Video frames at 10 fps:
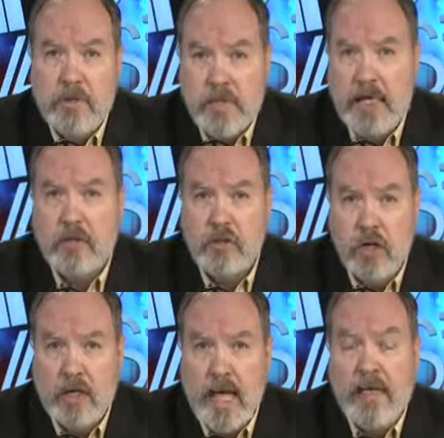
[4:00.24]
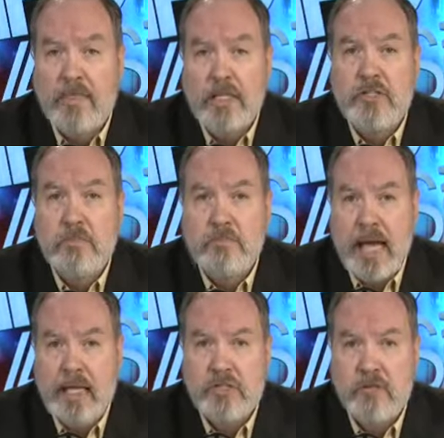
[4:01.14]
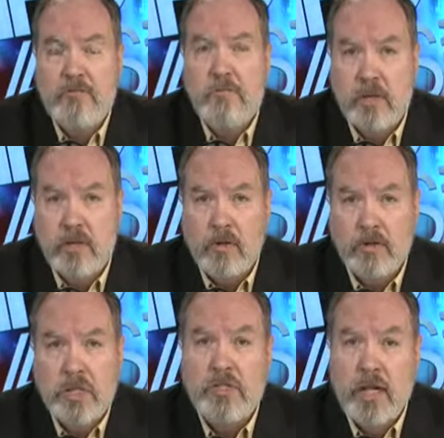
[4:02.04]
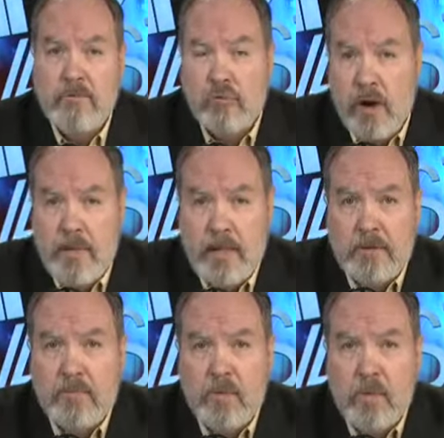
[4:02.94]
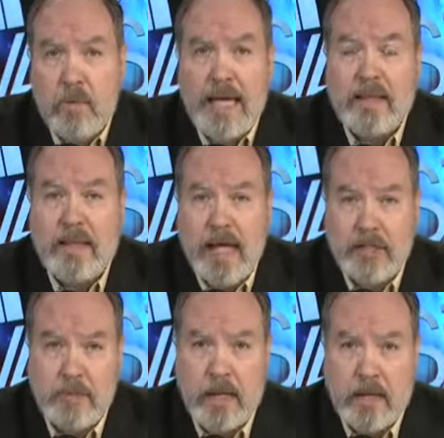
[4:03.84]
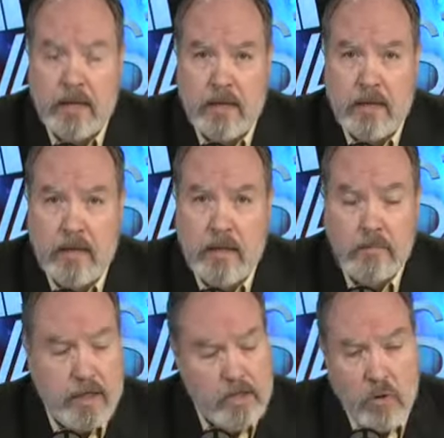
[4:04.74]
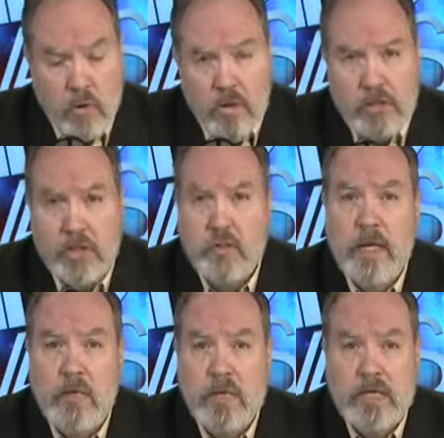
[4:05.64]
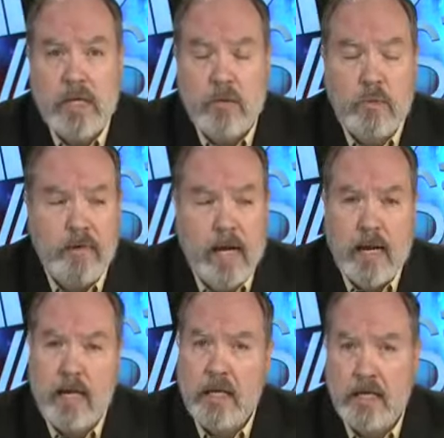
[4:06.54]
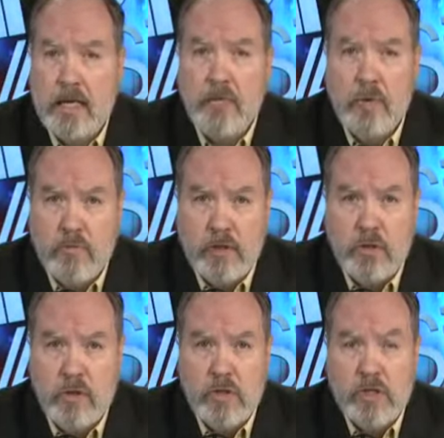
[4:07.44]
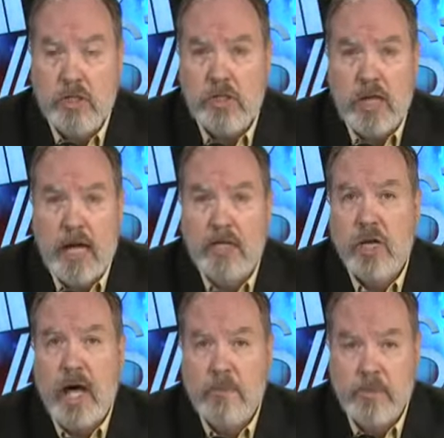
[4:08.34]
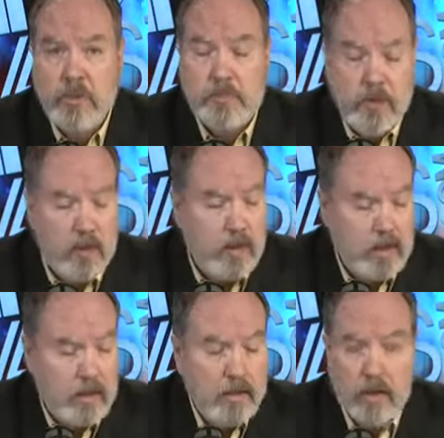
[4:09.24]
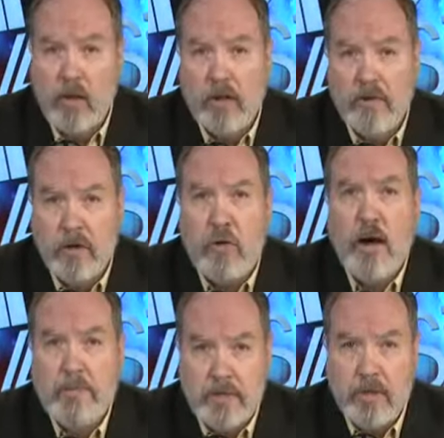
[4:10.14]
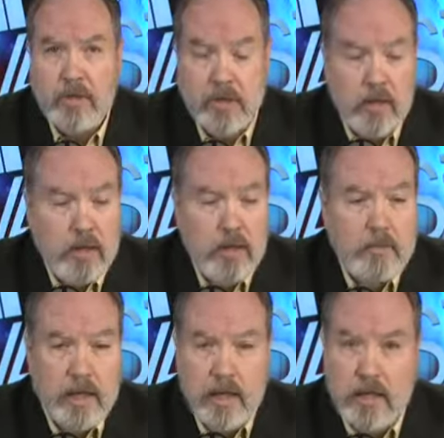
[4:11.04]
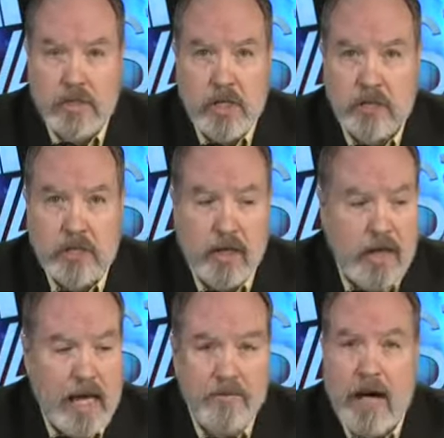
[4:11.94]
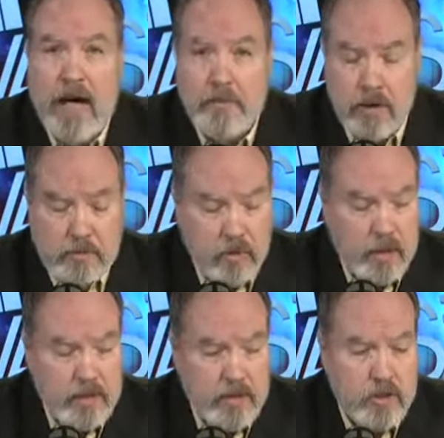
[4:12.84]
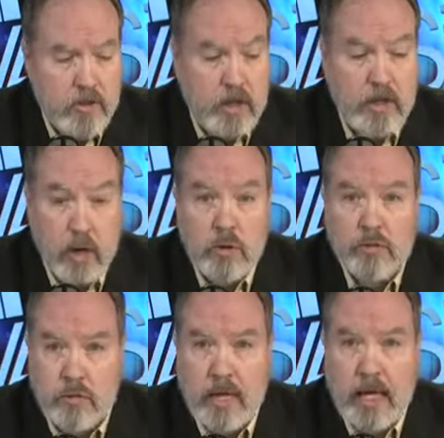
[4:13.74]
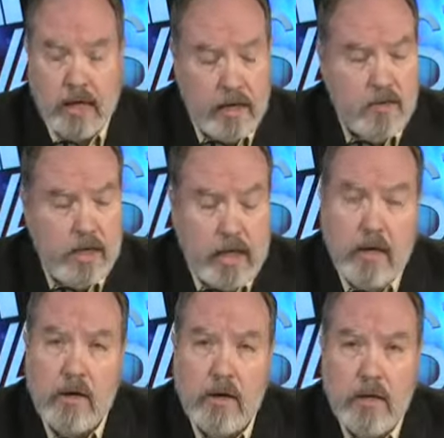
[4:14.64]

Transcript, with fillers: take a look at these massive bills instead of cramming them through at the last minute. But then, of course, this week we see that we've got a continuing resolution slash omnibus bill they call it the Cromnibus because it's uh, kind of a hybrid between the two. It goes for yet another year.